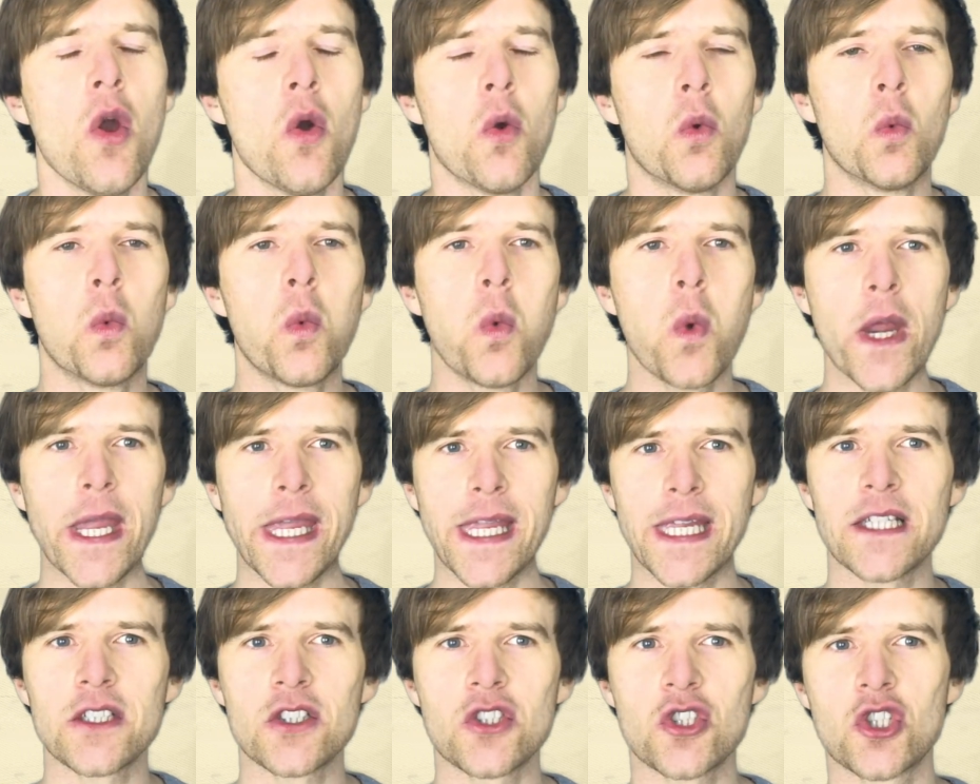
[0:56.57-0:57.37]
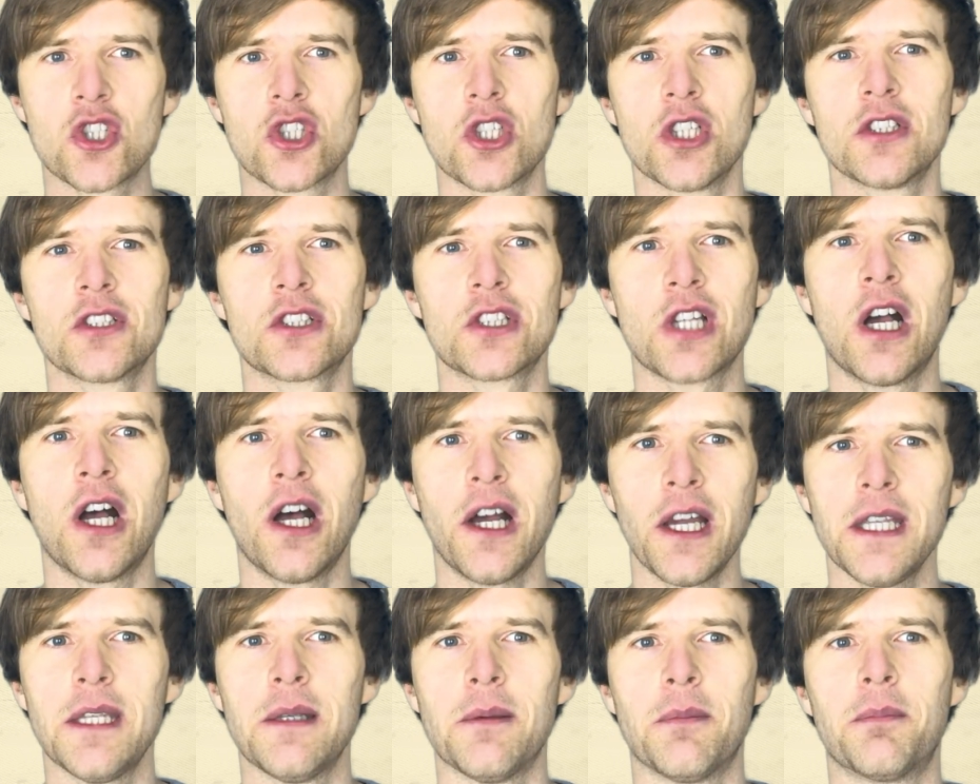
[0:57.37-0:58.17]
Which
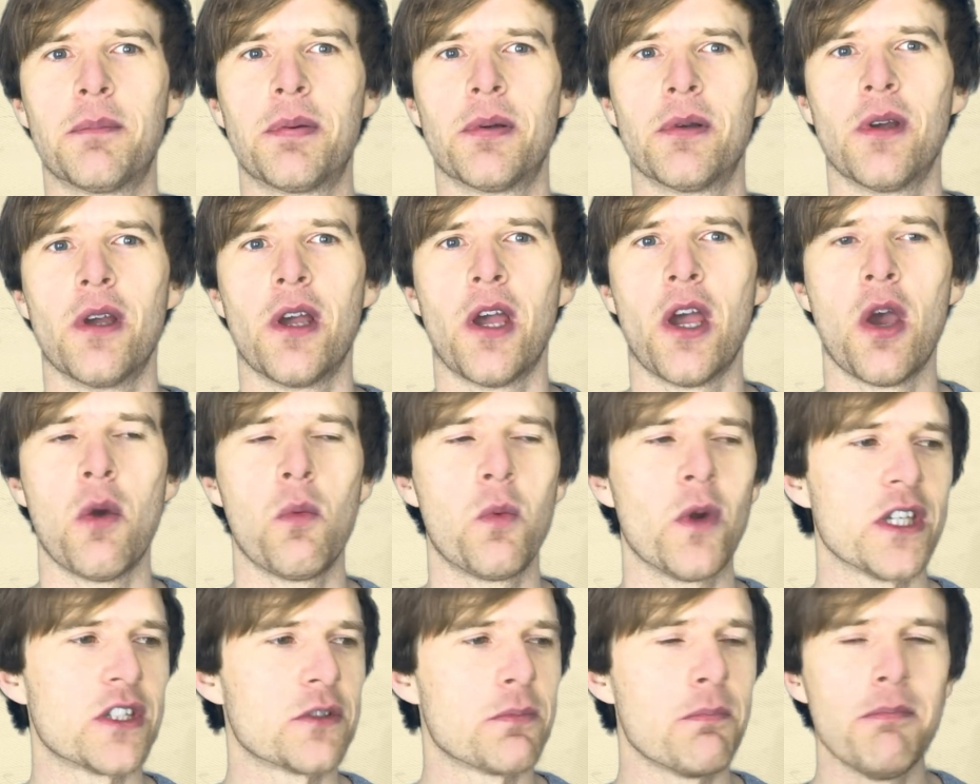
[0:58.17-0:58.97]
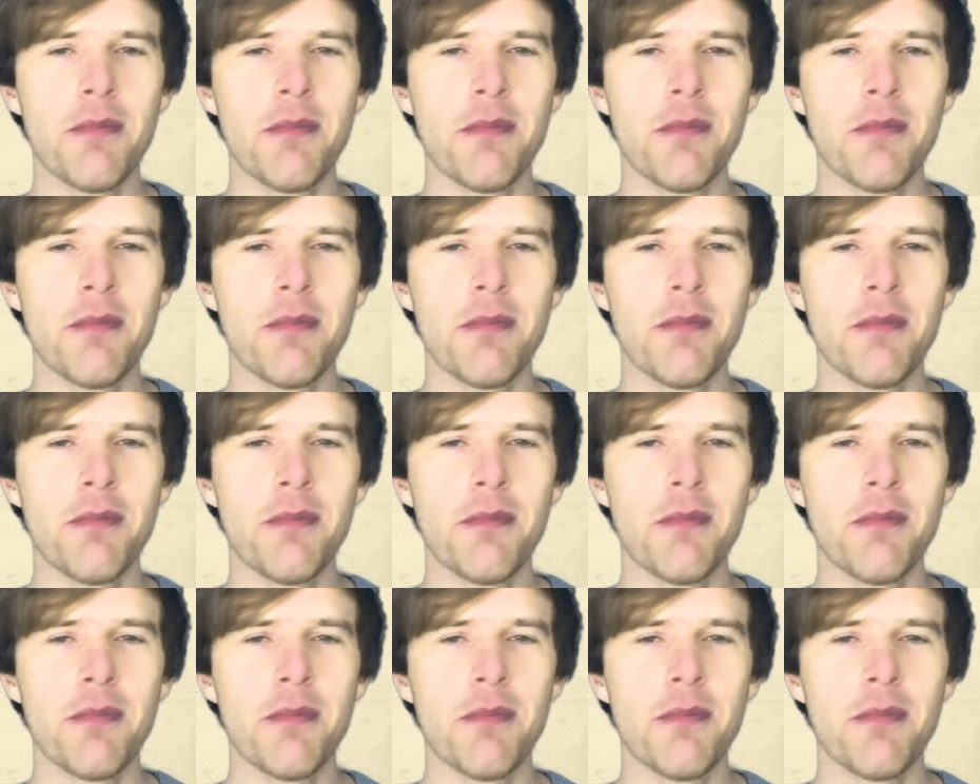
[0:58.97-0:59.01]
type, which